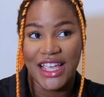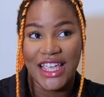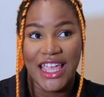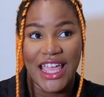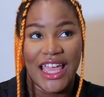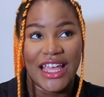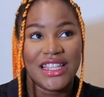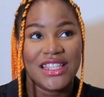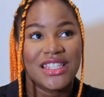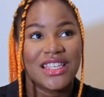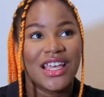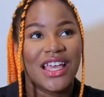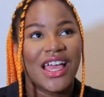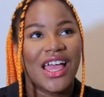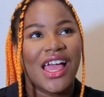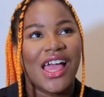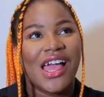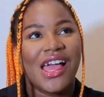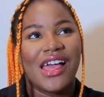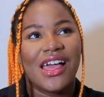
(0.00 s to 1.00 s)
yet.
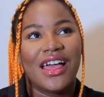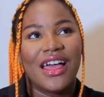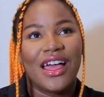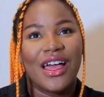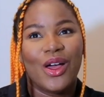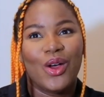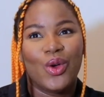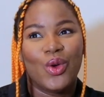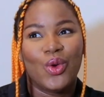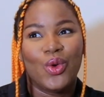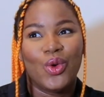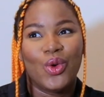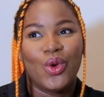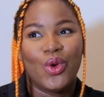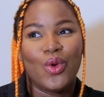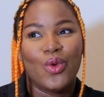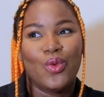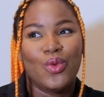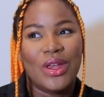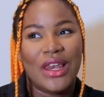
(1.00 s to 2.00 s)

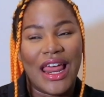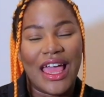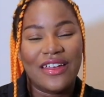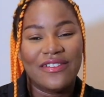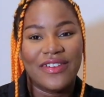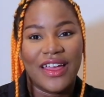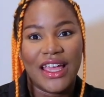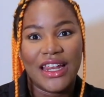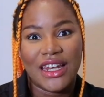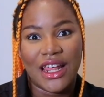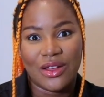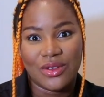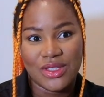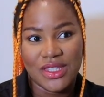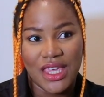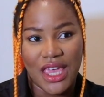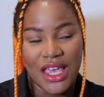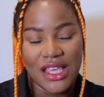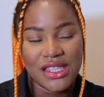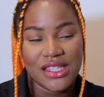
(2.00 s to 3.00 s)
Will I find out?
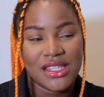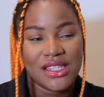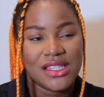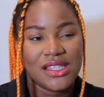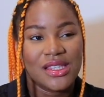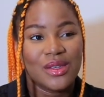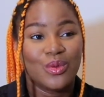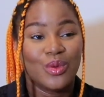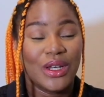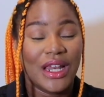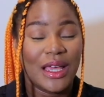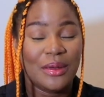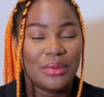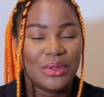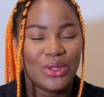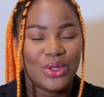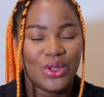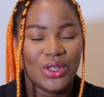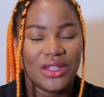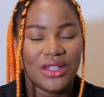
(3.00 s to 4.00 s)
Yes. Will I be
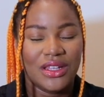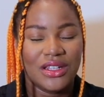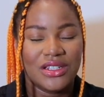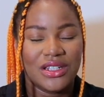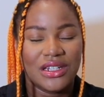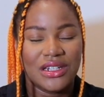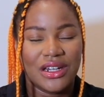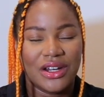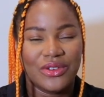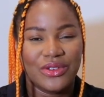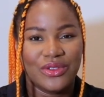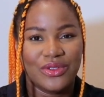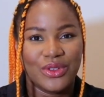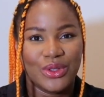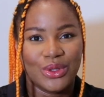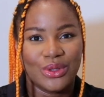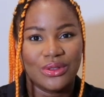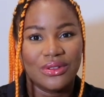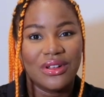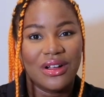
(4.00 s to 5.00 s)
doing a gender
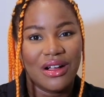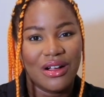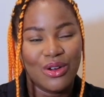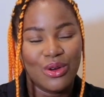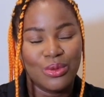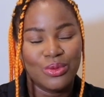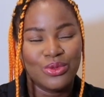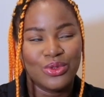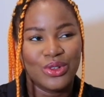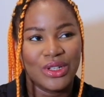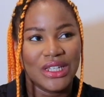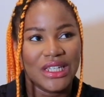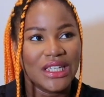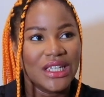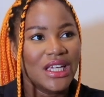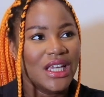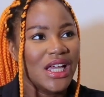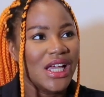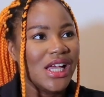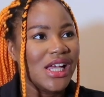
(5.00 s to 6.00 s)
reveal?
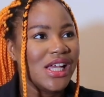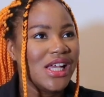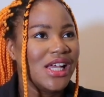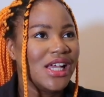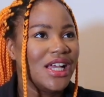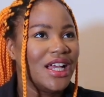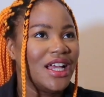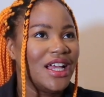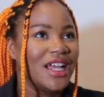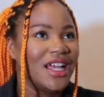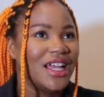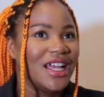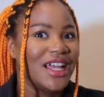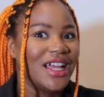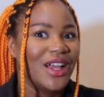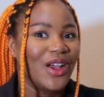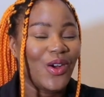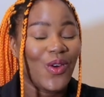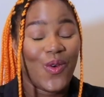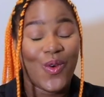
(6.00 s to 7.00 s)
Hopefully.
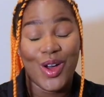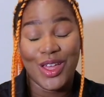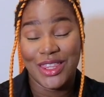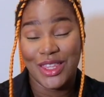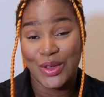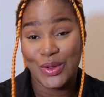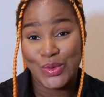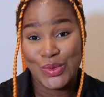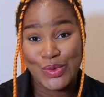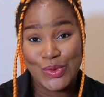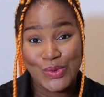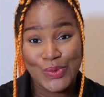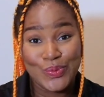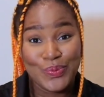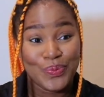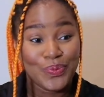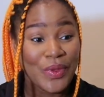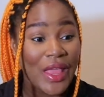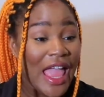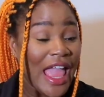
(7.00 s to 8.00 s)
What else?
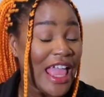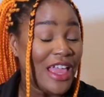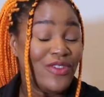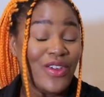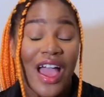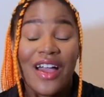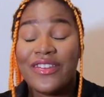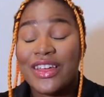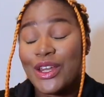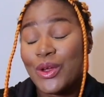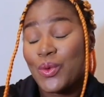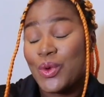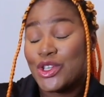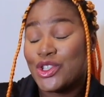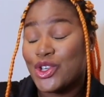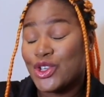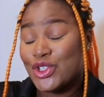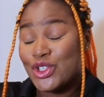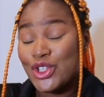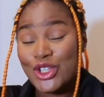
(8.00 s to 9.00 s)
If you have any
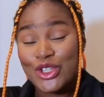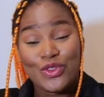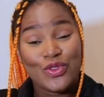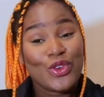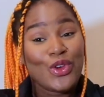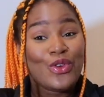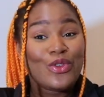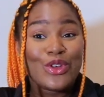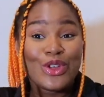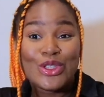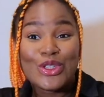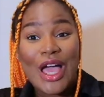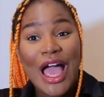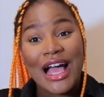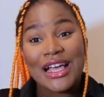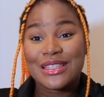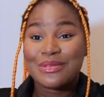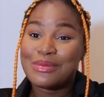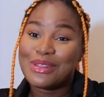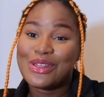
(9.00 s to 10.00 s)
questions, just feel free to
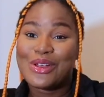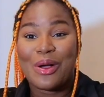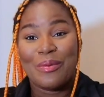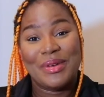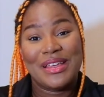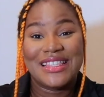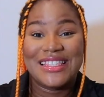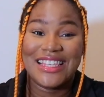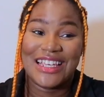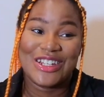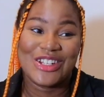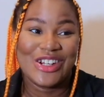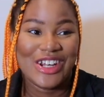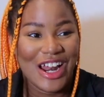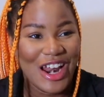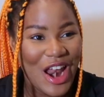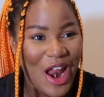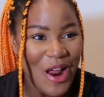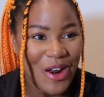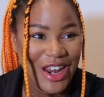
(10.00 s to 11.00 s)
ask me in the comment section
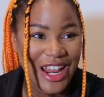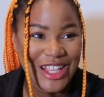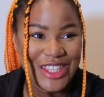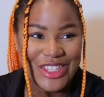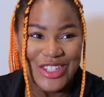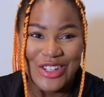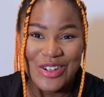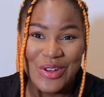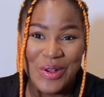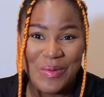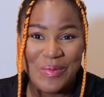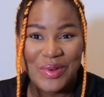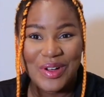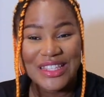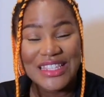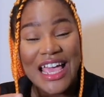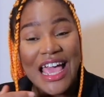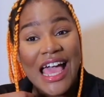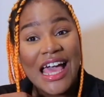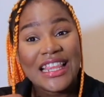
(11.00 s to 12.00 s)
and I'll let you know.
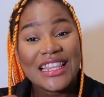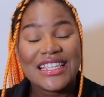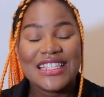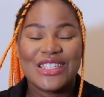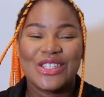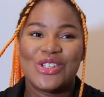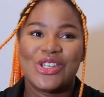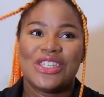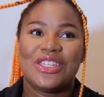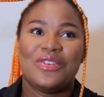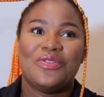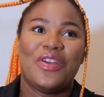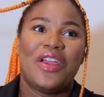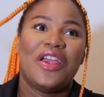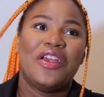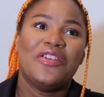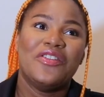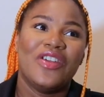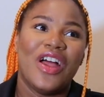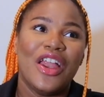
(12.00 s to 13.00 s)
But this is just a
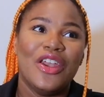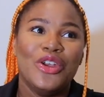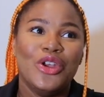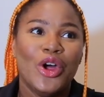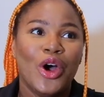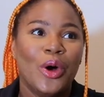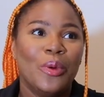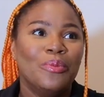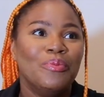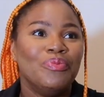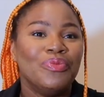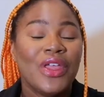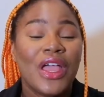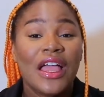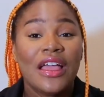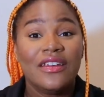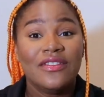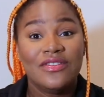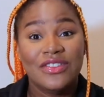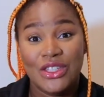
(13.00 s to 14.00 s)
very random
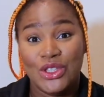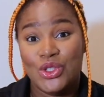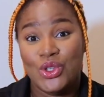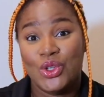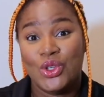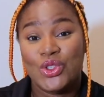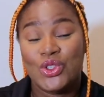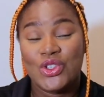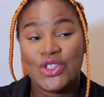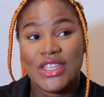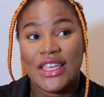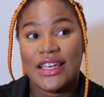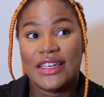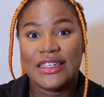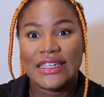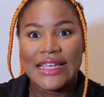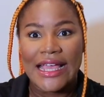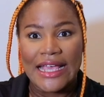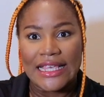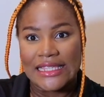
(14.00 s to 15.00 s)
video to tell
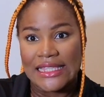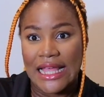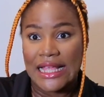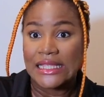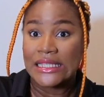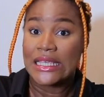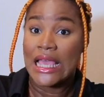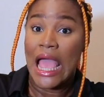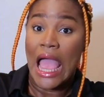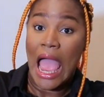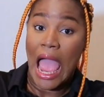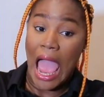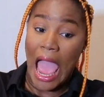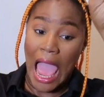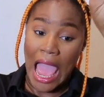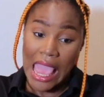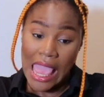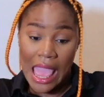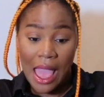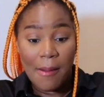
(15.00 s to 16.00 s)
you guys that
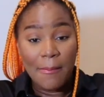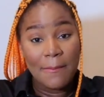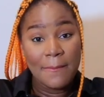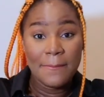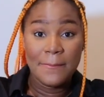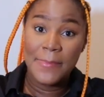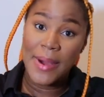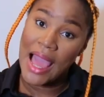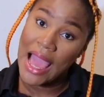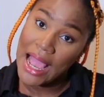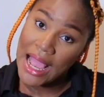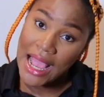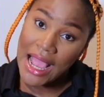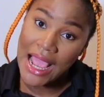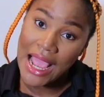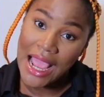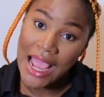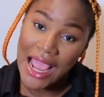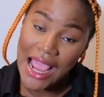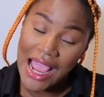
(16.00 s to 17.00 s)
I am
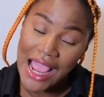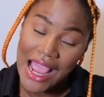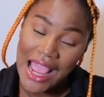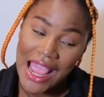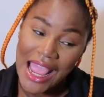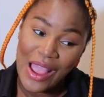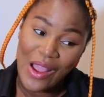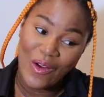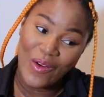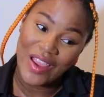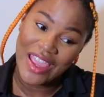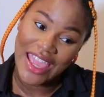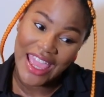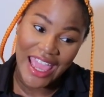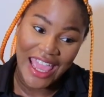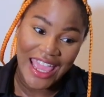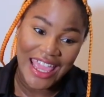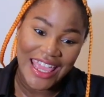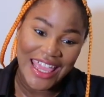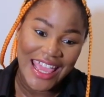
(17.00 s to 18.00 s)
back.
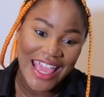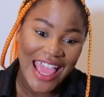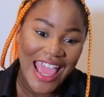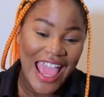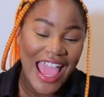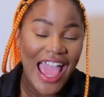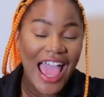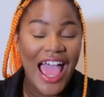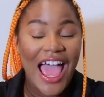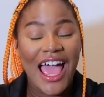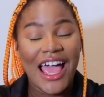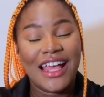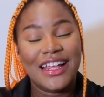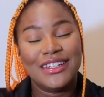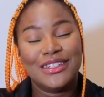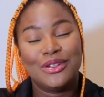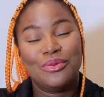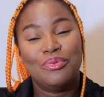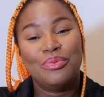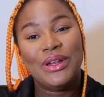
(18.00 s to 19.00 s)
Okay?
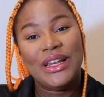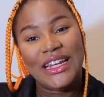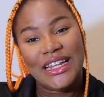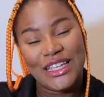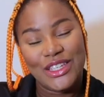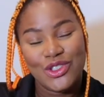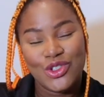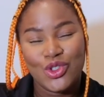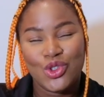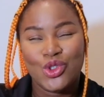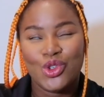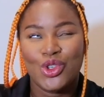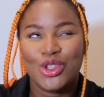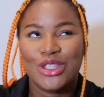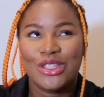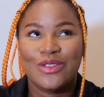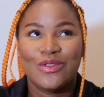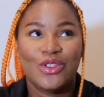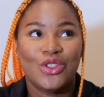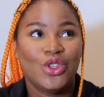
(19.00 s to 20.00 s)
And please show
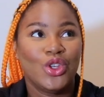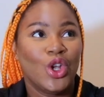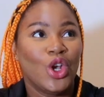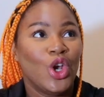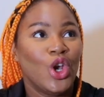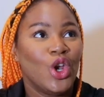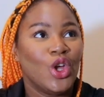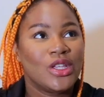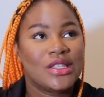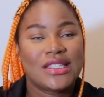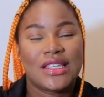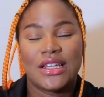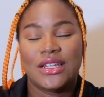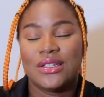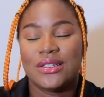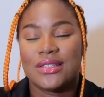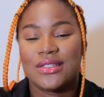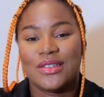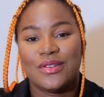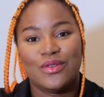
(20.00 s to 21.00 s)
this video lots and
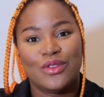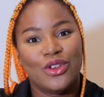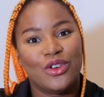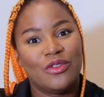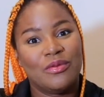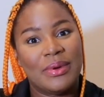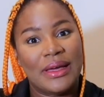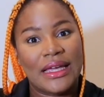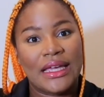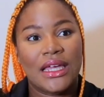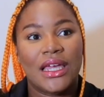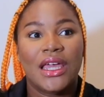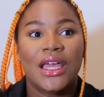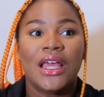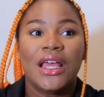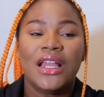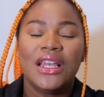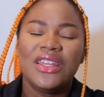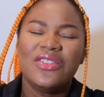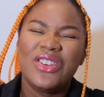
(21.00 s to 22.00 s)
lots of love by
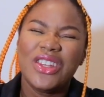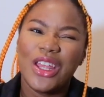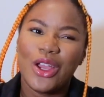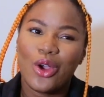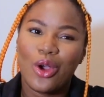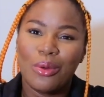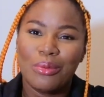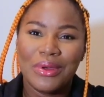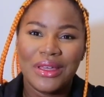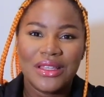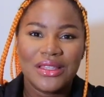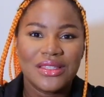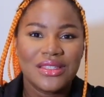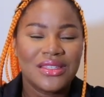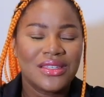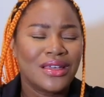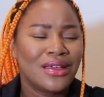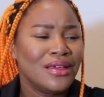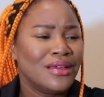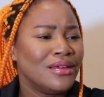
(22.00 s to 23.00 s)
leaving a
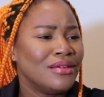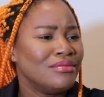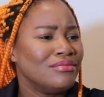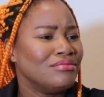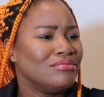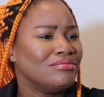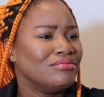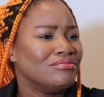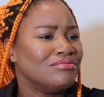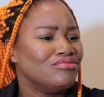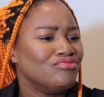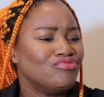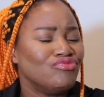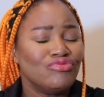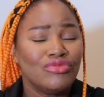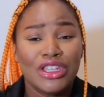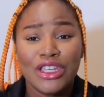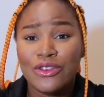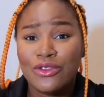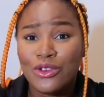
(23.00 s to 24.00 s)
comment.
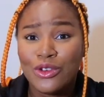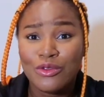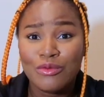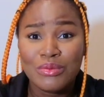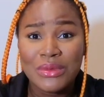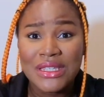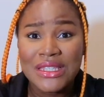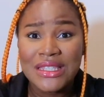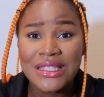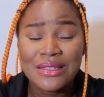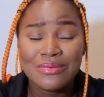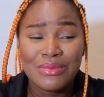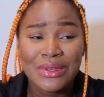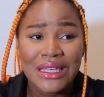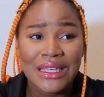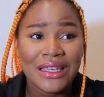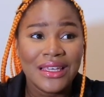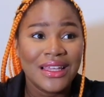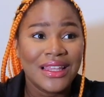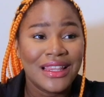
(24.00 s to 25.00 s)
If you've missed
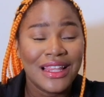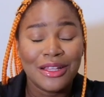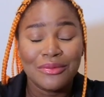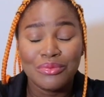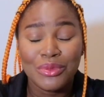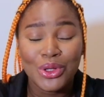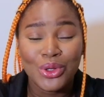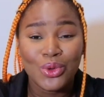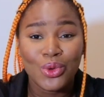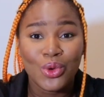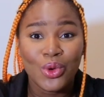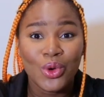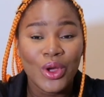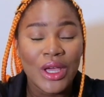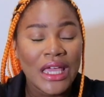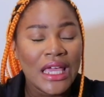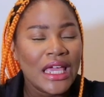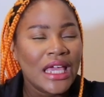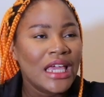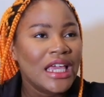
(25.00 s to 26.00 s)
me, let me know.
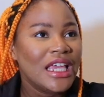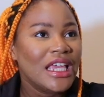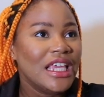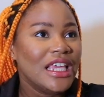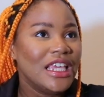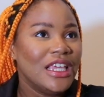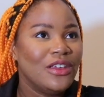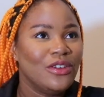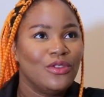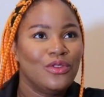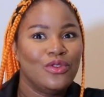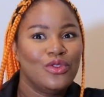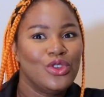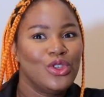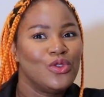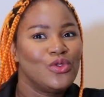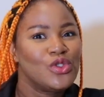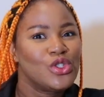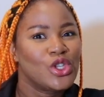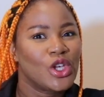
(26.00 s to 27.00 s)
If
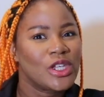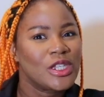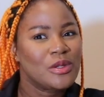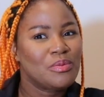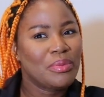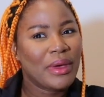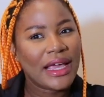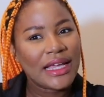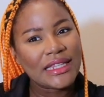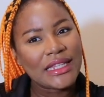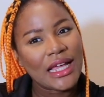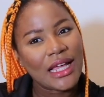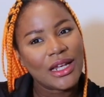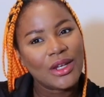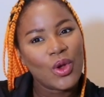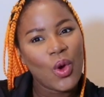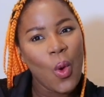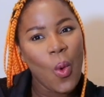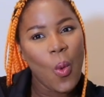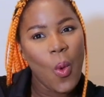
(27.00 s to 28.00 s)
you've
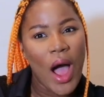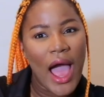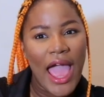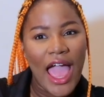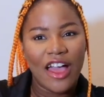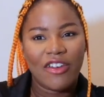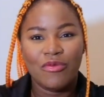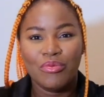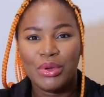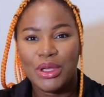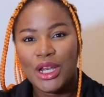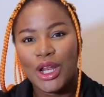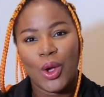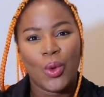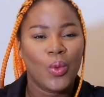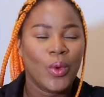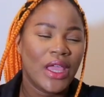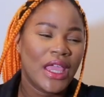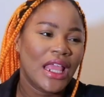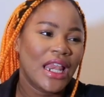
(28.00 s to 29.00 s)
suspected why I've been
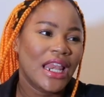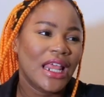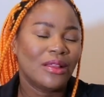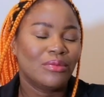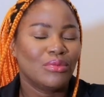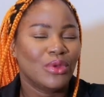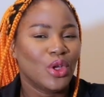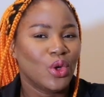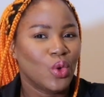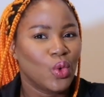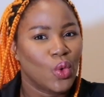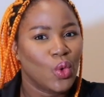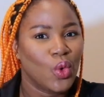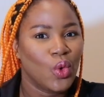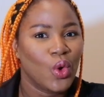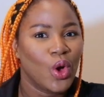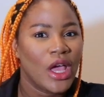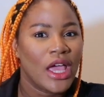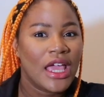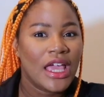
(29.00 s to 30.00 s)
away, let me
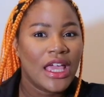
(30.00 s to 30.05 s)
know.